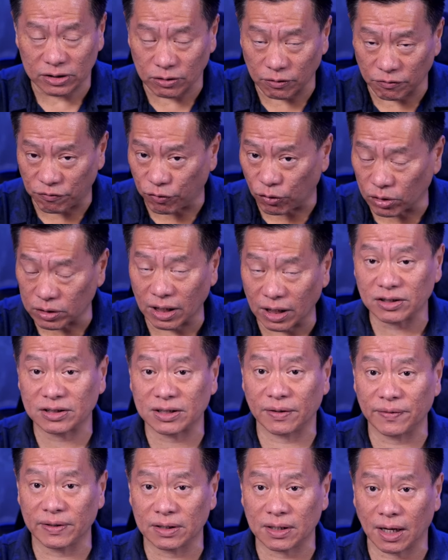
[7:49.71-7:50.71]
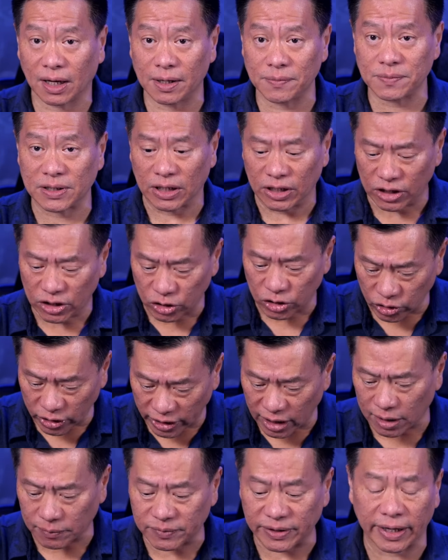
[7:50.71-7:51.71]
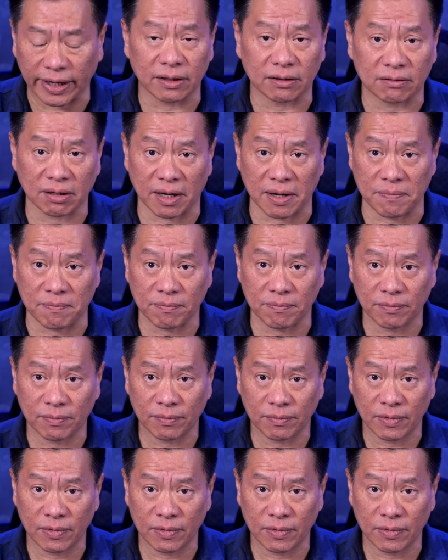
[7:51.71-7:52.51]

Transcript: You fall down 7 times, you get up the 8th time.